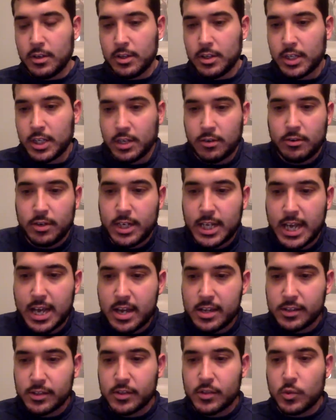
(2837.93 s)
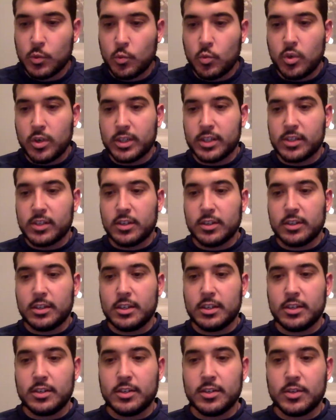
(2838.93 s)
Jerry asks, what's all
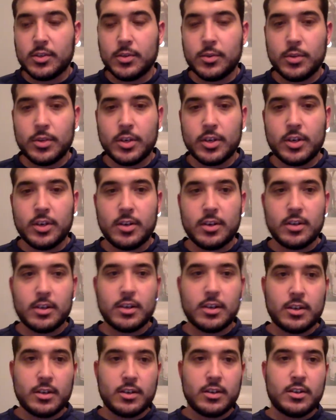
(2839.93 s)
done to the car?